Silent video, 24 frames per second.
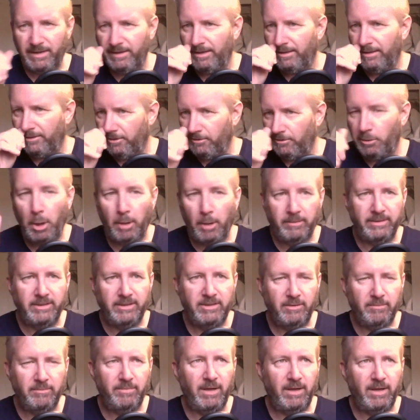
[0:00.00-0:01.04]
Then do
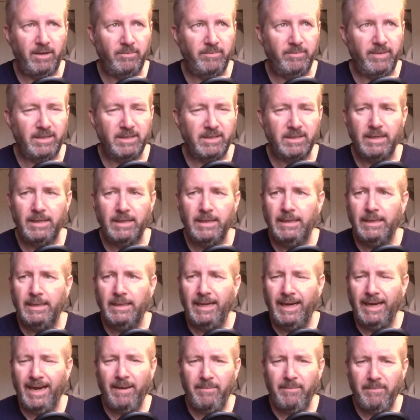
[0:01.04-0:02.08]
comment up by all means.
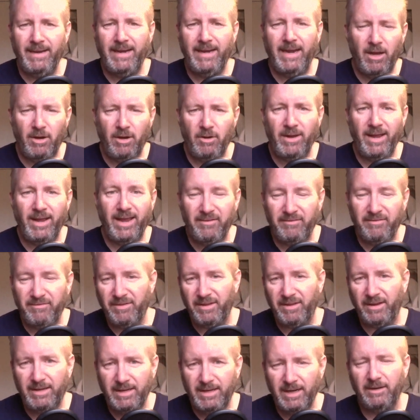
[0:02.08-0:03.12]
Let me know if
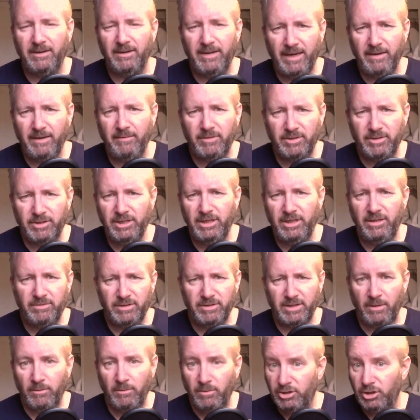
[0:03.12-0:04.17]
the gun he was
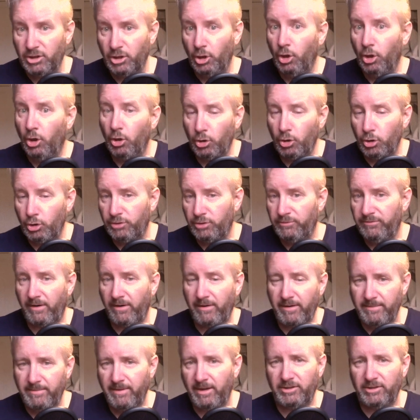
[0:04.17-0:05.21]
using, which looked
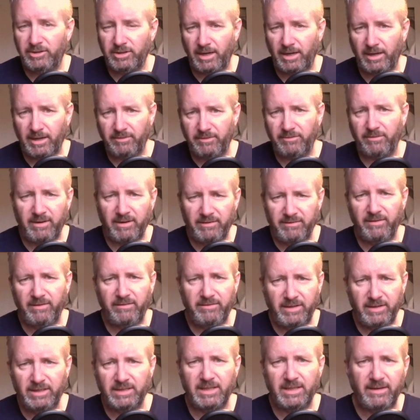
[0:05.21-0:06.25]
very much like a
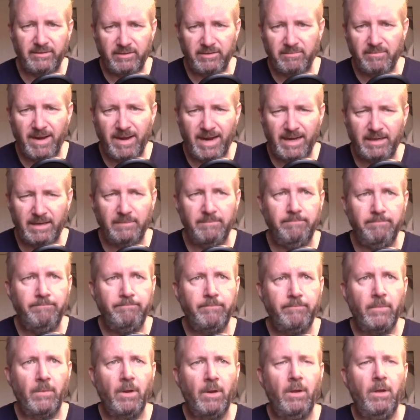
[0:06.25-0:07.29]
357 Magnum,
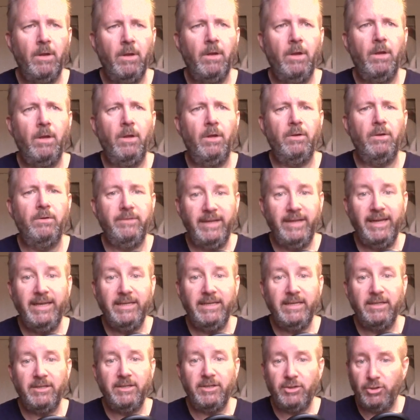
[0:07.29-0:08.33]

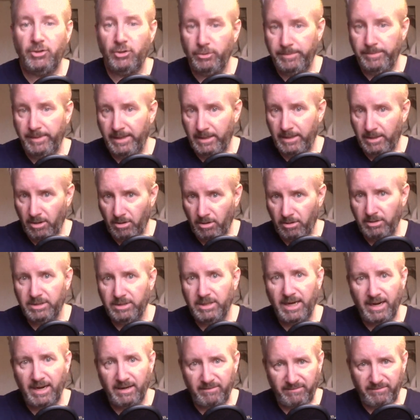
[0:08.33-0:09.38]
needed to be cocked
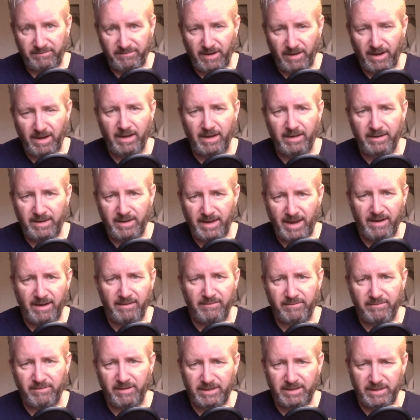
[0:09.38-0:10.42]
and fired
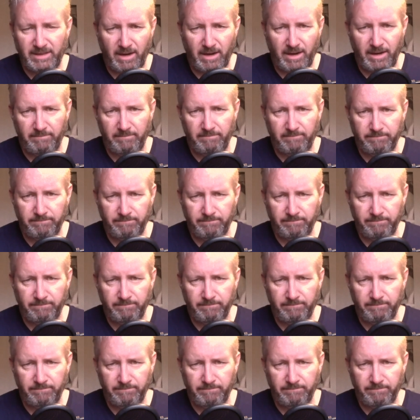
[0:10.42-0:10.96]
every time.